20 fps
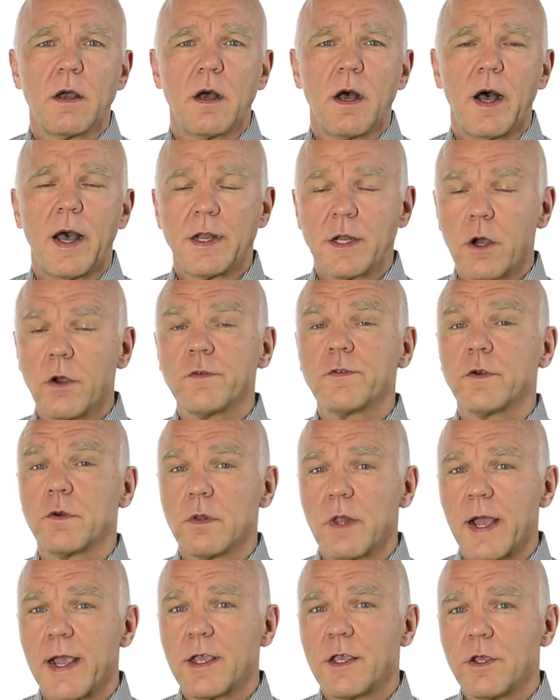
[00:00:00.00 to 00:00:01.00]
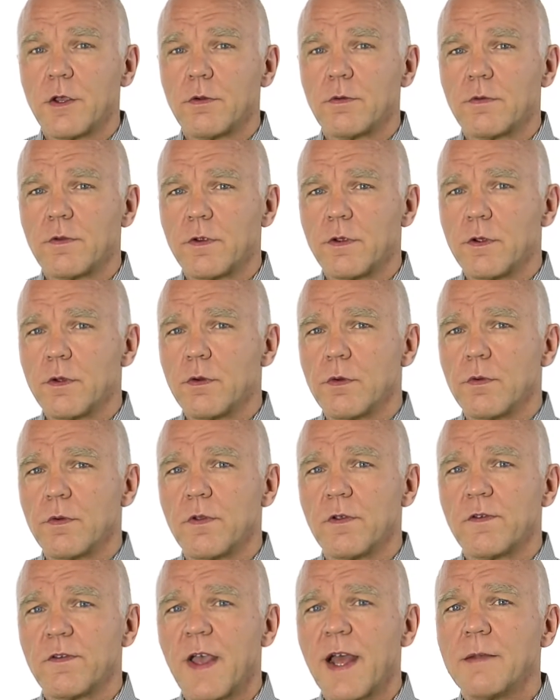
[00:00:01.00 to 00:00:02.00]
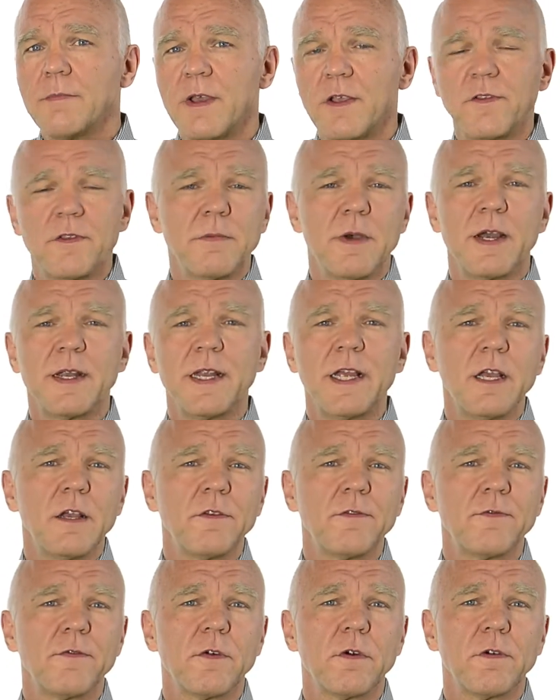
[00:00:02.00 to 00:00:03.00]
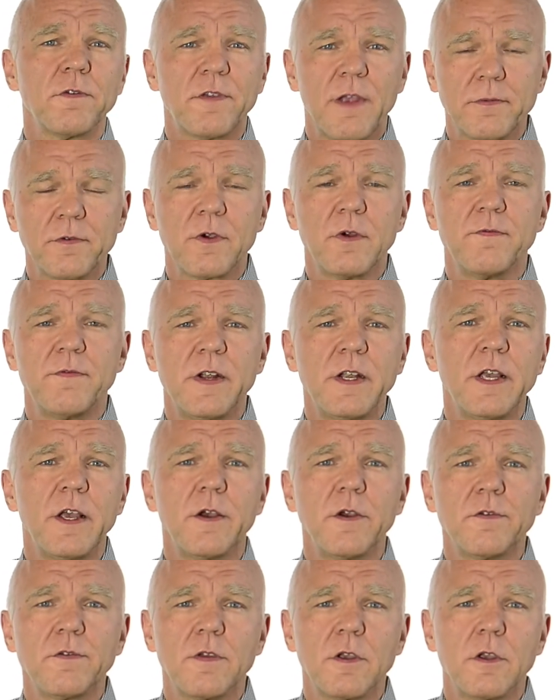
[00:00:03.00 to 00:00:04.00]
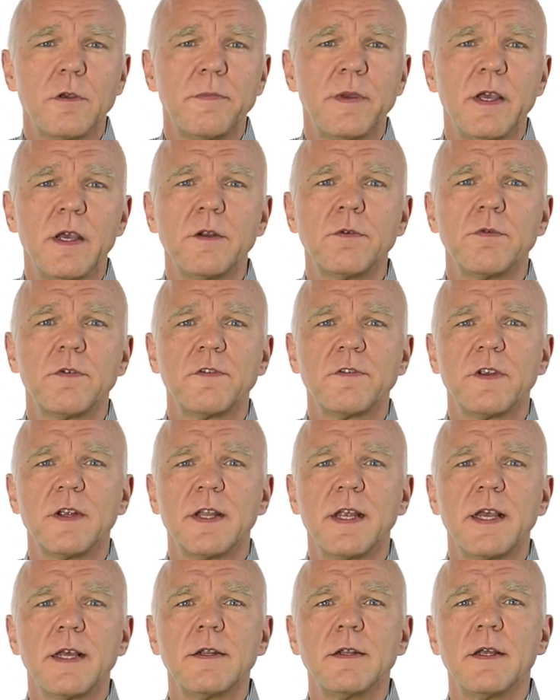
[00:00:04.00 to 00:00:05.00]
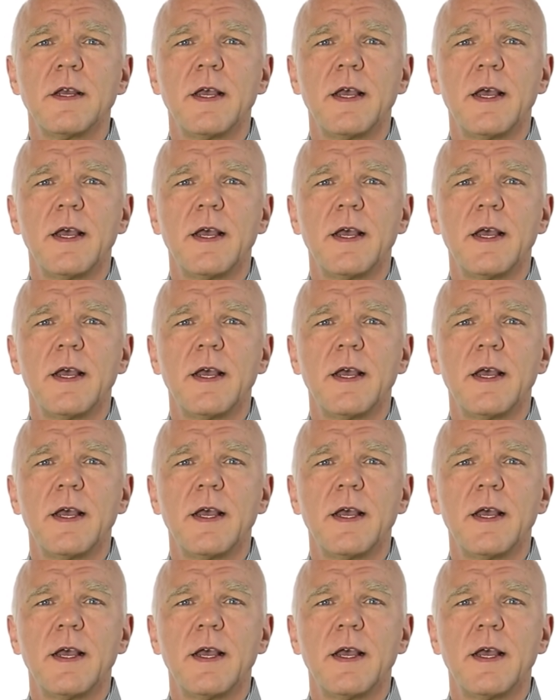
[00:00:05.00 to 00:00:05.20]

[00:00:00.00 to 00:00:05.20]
I'd also like you to send me some ideas for subsequent videos that you'd be interested in,